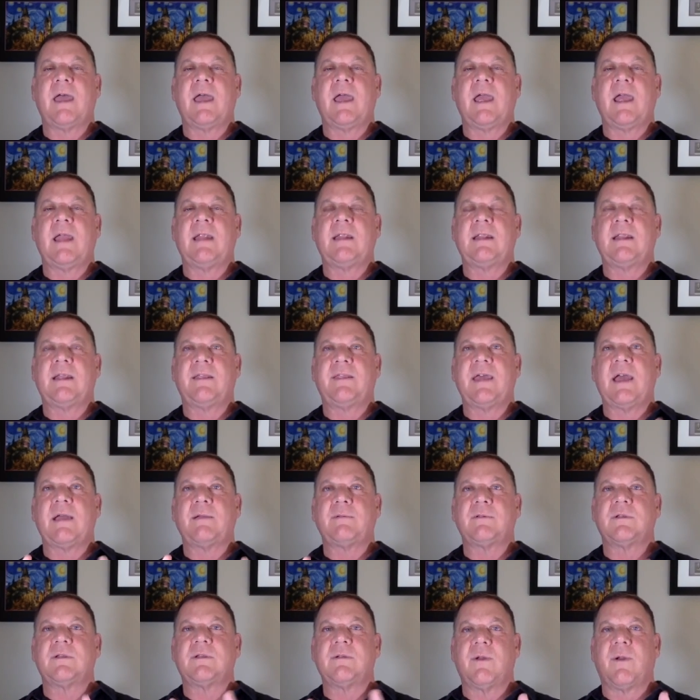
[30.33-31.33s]
and
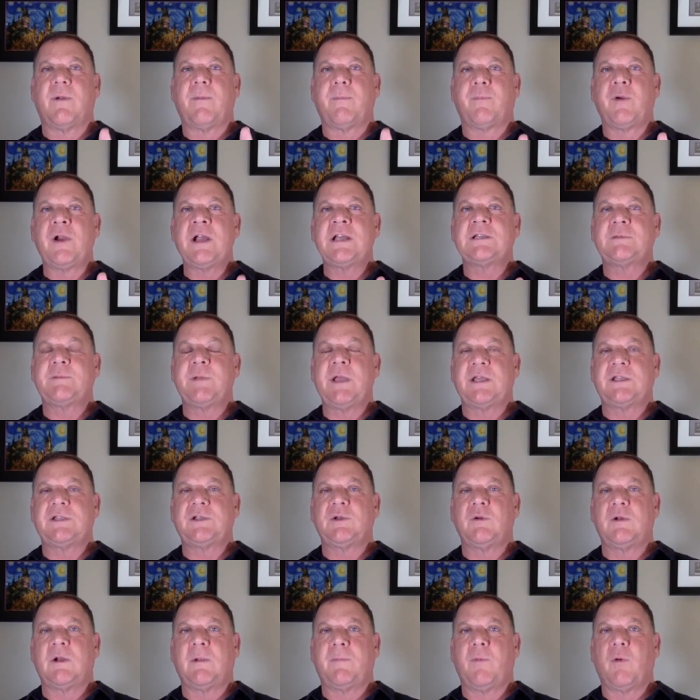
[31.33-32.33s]
that brings me
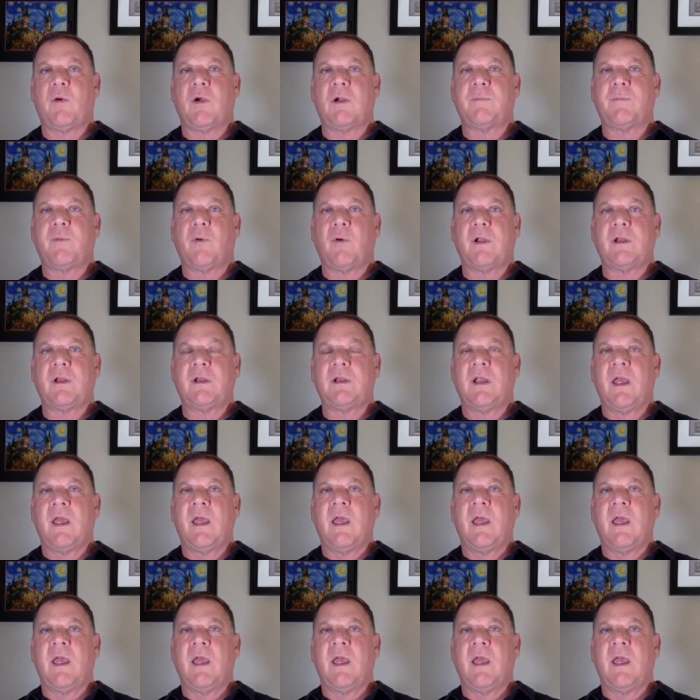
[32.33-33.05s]
to an important point.